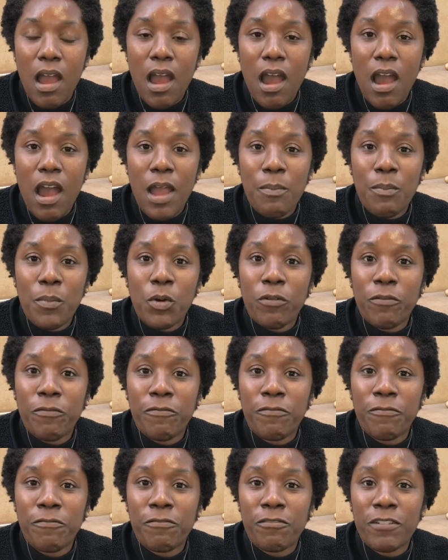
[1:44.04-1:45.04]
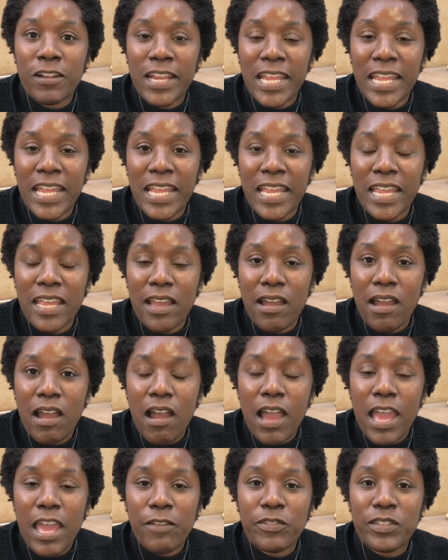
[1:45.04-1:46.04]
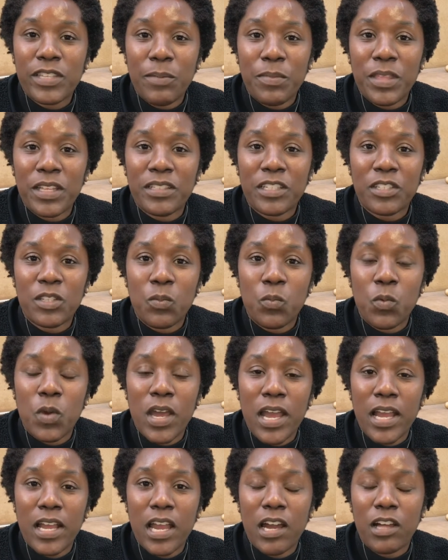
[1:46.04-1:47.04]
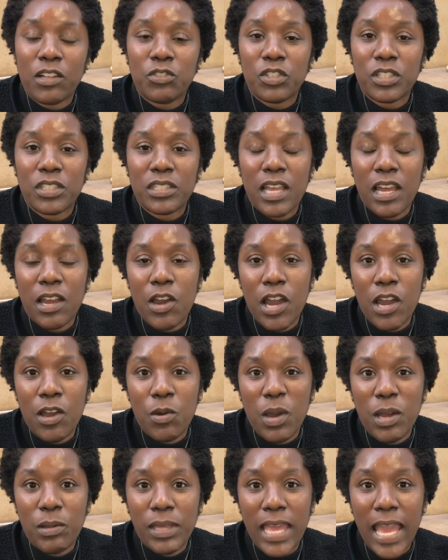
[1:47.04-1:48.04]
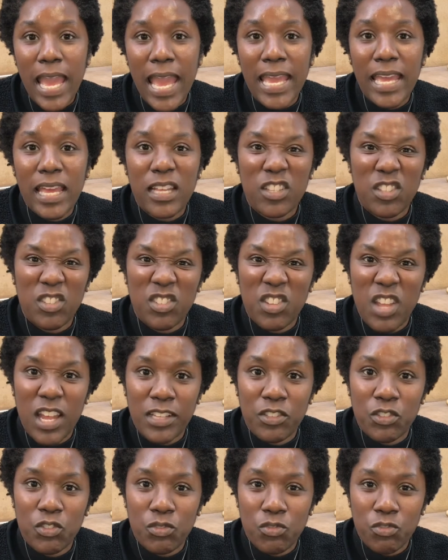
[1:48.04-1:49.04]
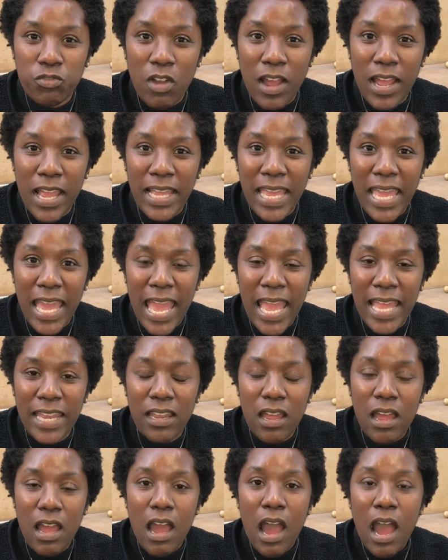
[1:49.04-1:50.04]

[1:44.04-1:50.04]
I'm more free. If something doesn't work, I'll just go, oh, okay, and try again.